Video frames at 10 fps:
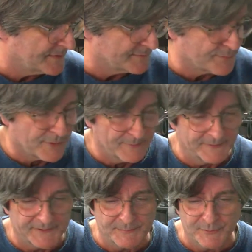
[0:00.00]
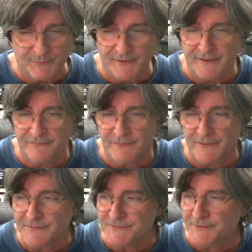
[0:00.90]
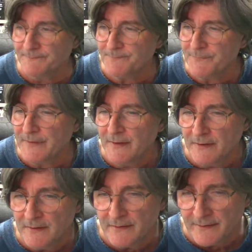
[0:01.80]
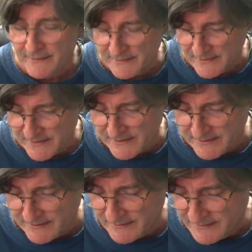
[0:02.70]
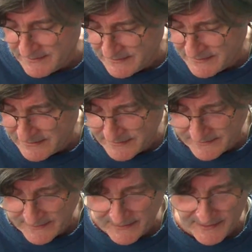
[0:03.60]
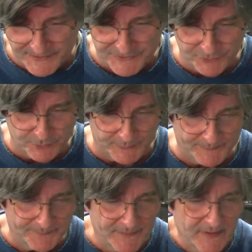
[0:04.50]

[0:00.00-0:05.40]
I probably need to put my headphones on, as normal.